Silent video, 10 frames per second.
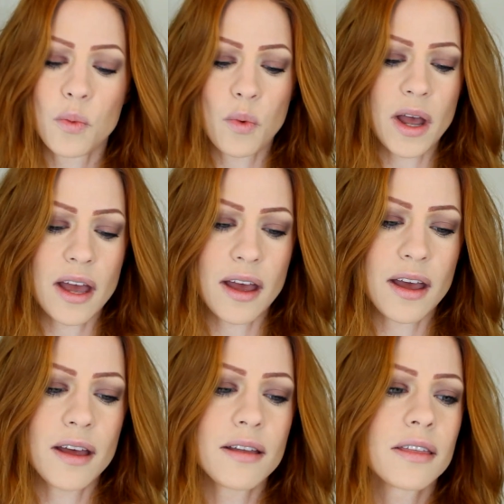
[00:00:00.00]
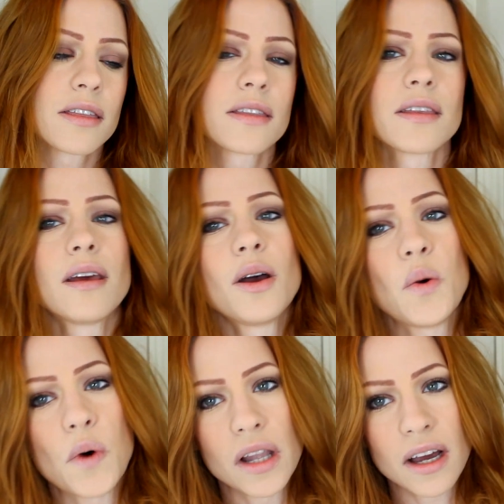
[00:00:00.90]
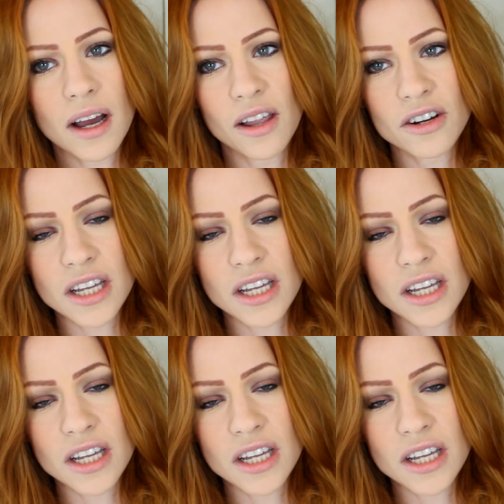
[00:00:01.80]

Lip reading: with Wella Color